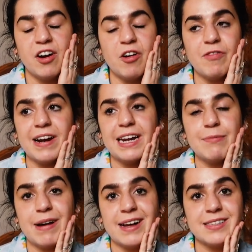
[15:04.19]
really
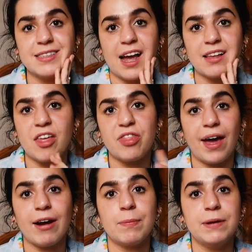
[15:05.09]
missed like the
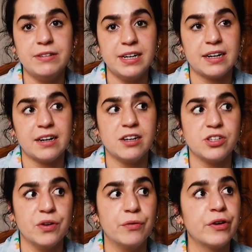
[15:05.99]

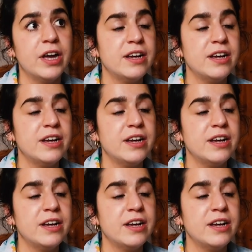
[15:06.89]
therapeuticness of